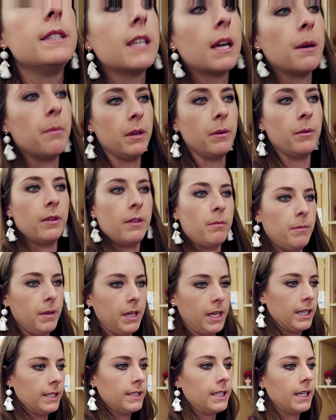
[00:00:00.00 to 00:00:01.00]
he's coming with
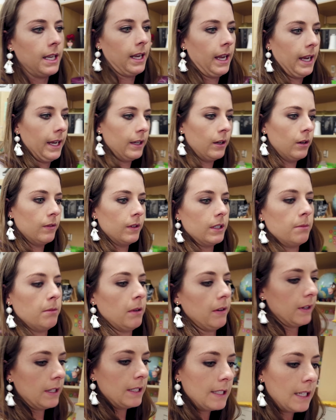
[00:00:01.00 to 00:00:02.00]
me tonight over to
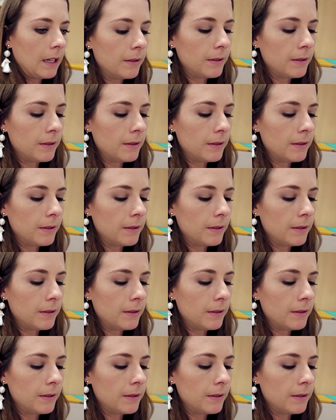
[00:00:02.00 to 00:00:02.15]
my friend's